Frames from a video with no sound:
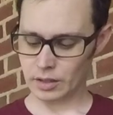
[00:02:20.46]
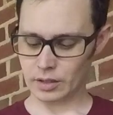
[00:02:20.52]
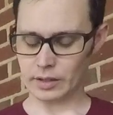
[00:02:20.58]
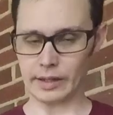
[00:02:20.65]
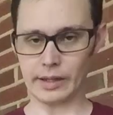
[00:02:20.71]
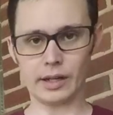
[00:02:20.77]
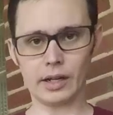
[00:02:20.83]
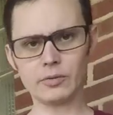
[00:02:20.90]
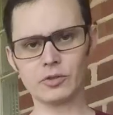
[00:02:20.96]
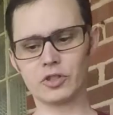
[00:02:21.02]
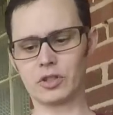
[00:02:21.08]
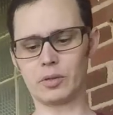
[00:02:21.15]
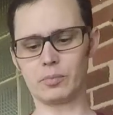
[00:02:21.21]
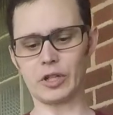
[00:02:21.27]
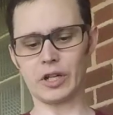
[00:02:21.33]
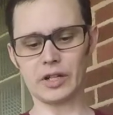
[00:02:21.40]
Now, I'm just
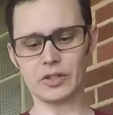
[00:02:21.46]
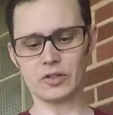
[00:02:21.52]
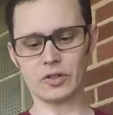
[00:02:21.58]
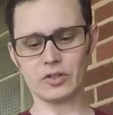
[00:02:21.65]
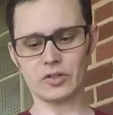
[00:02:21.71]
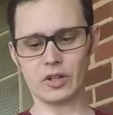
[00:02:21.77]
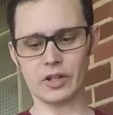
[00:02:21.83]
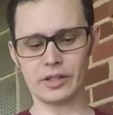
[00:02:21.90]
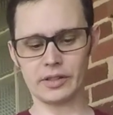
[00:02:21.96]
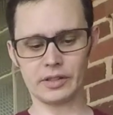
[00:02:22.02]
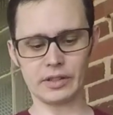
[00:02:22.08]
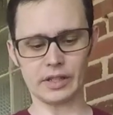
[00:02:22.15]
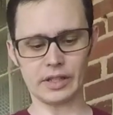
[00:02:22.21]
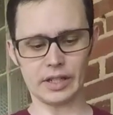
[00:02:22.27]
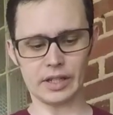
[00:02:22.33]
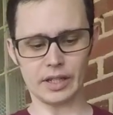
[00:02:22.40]
going to put hot sauce on it
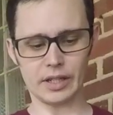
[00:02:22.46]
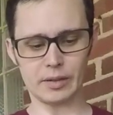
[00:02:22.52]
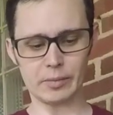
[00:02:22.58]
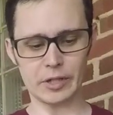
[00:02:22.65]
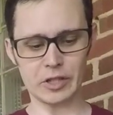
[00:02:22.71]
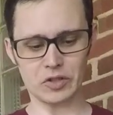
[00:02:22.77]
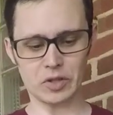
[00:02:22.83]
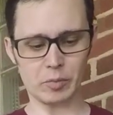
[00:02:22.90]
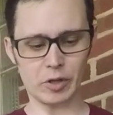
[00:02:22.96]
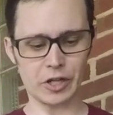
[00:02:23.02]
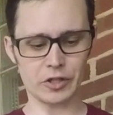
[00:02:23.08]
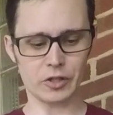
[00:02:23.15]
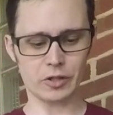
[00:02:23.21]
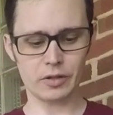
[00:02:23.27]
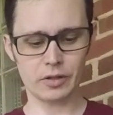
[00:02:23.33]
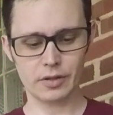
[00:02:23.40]
as the
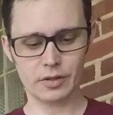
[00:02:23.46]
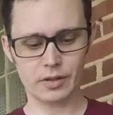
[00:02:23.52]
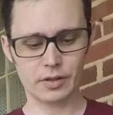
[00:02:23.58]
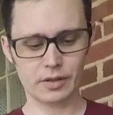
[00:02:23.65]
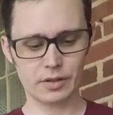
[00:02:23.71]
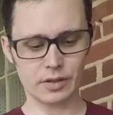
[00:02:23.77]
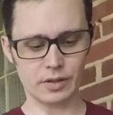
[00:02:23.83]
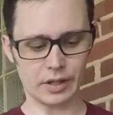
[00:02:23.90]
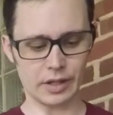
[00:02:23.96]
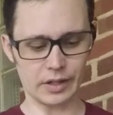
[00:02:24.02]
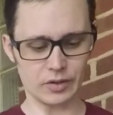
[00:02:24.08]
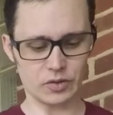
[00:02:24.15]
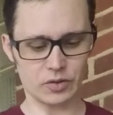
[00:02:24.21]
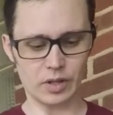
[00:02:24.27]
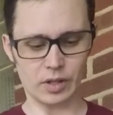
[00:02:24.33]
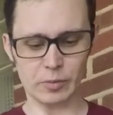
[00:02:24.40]
binder
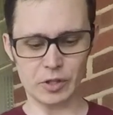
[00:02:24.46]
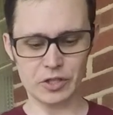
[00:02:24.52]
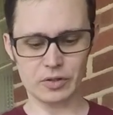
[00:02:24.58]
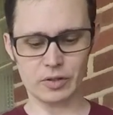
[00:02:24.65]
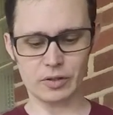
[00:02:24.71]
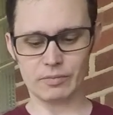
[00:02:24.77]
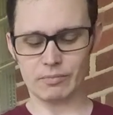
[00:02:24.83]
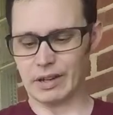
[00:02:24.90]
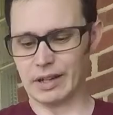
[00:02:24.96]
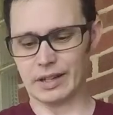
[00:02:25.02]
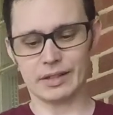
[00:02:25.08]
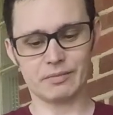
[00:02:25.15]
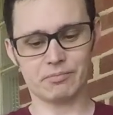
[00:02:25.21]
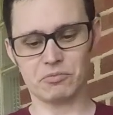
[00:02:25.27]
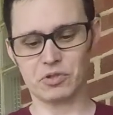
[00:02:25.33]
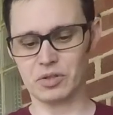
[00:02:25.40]
instead of mustard.
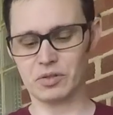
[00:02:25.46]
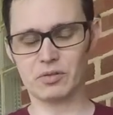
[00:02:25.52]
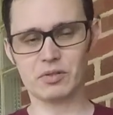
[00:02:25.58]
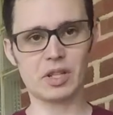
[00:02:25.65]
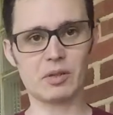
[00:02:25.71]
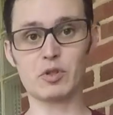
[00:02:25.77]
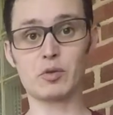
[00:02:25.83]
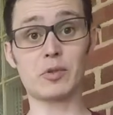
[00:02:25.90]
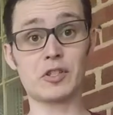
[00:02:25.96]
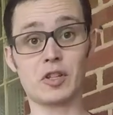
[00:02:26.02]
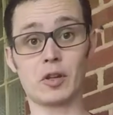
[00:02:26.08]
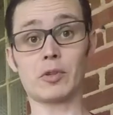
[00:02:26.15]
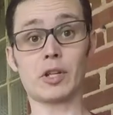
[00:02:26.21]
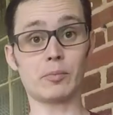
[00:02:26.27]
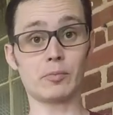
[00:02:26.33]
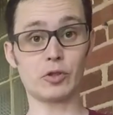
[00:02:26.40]
Just seems to be
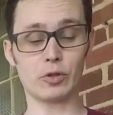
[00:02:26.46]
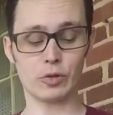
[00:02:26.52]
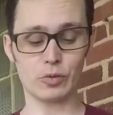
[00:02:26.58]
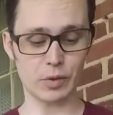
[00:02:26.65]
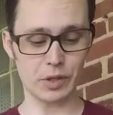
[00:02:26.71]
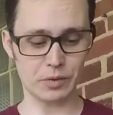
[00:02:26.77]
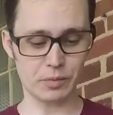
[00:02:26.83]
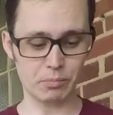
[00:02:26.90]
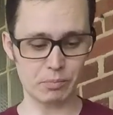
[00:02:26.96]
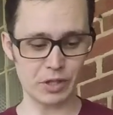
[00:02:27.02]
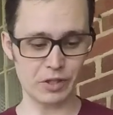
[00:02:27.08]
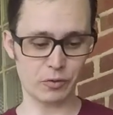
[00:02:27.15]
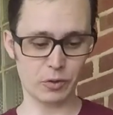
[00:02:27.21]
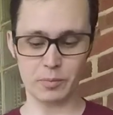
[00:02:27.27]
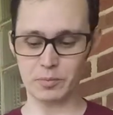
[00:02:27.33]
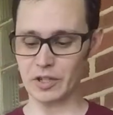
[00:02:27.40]
something I'm doing with
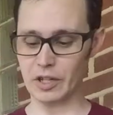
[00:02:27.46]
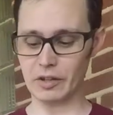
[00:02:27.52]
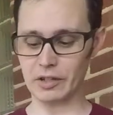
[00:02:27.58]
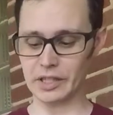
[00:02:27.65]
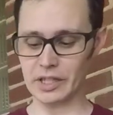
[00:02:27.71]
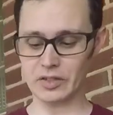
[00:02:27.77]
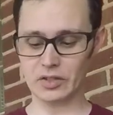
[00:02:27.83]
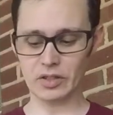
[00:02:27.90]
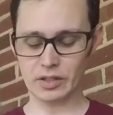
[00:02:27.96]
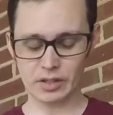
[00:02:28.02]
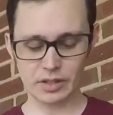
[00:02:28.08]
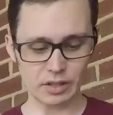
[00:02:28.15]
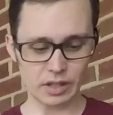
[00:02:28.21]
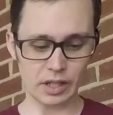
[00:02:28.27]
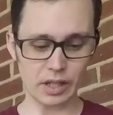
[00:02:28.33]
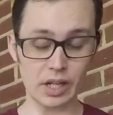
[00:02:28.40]
beef ribs nowadays.
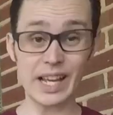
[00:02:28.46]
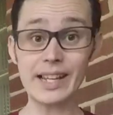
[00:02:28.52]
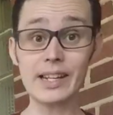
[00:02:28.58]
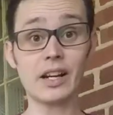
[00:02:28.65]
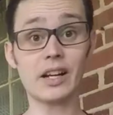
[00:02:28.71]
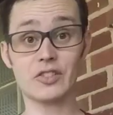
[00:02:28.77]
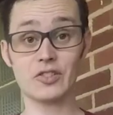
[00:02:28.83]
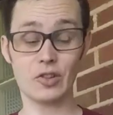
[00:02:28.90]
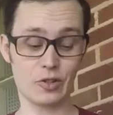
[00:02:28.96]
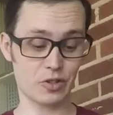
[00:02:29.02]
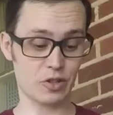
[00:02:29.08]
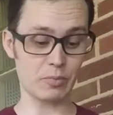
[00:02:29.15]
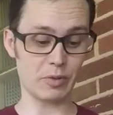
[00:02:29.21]
Any hot sauce should